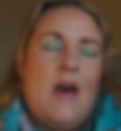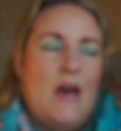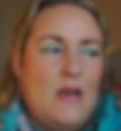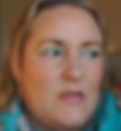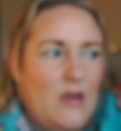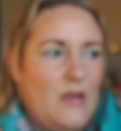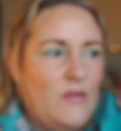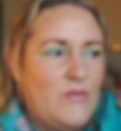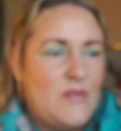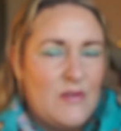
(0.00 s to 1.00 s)
as, I
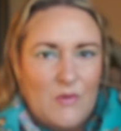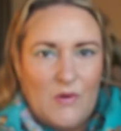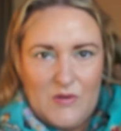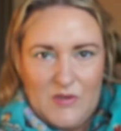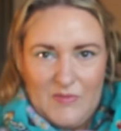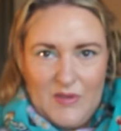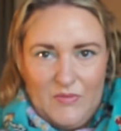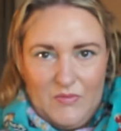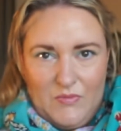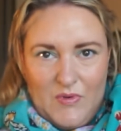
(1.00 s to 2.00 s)
have two wardrobes. I
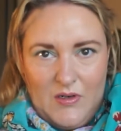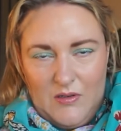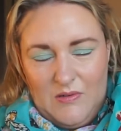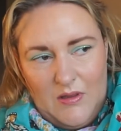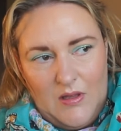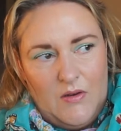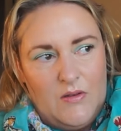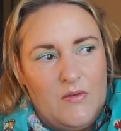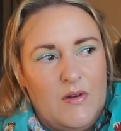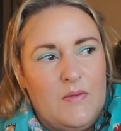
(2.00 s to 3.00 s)
have one in the
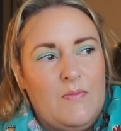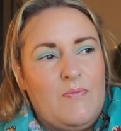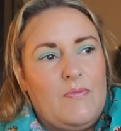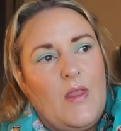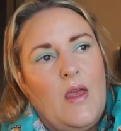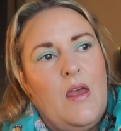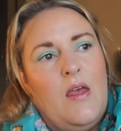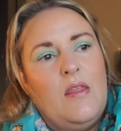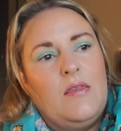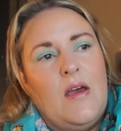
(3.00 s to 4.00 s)
other room
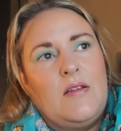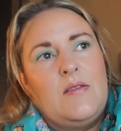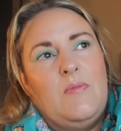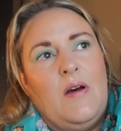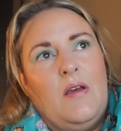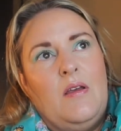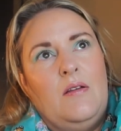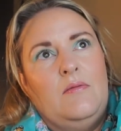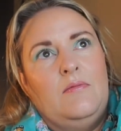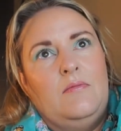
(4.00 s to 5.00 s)
that's
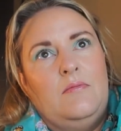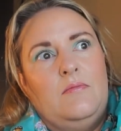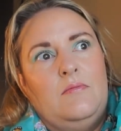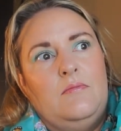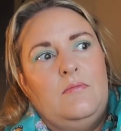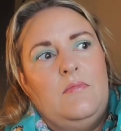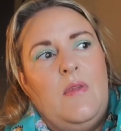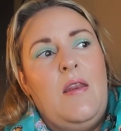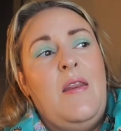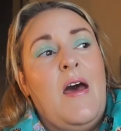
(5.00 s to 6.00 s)
my
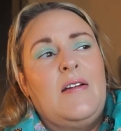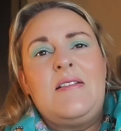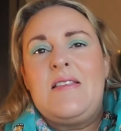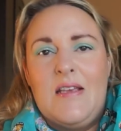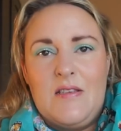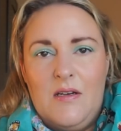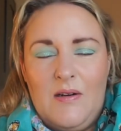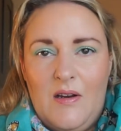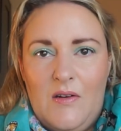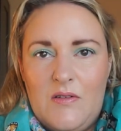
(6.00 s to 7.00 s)
non-seasonal
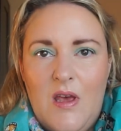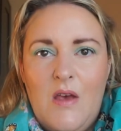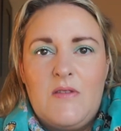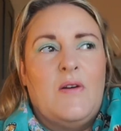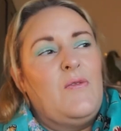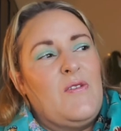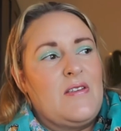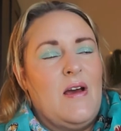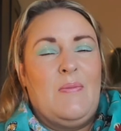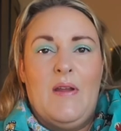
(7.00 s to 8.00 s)
clothes. So for
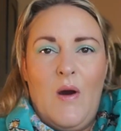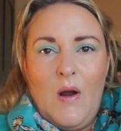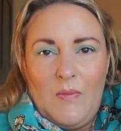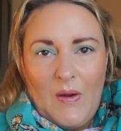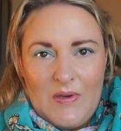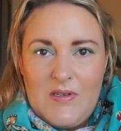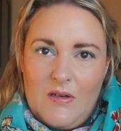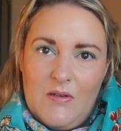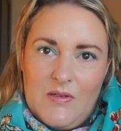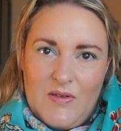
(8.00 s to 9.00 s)
example, now all my winter
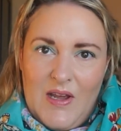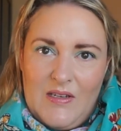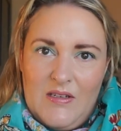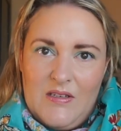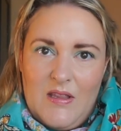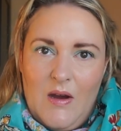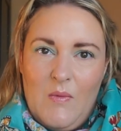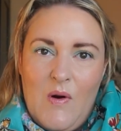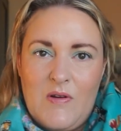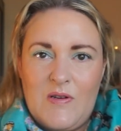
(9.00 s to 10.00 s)
clothes are heading into that
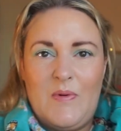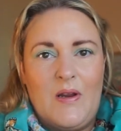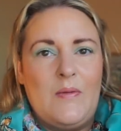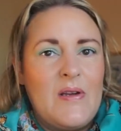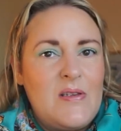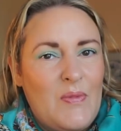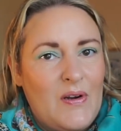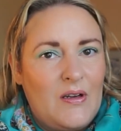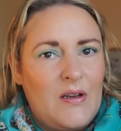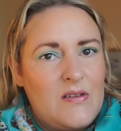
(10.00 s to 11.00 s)
wardrobe and all my
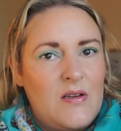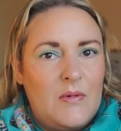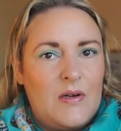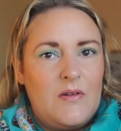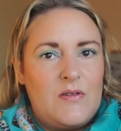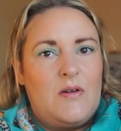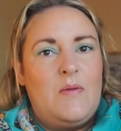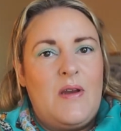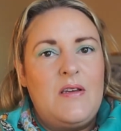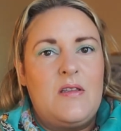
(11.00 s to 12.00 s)
spring and summer clothes are
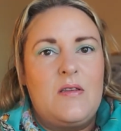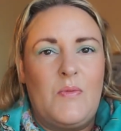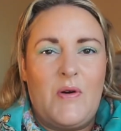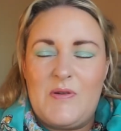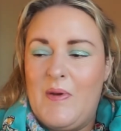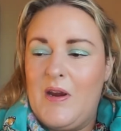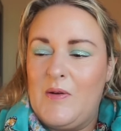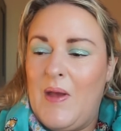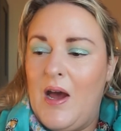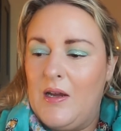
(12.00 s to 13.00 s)
coming into this wardrobe here
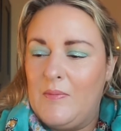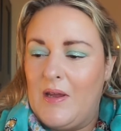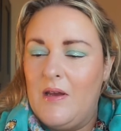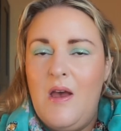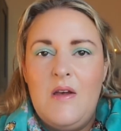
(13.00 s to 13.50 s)
behind me.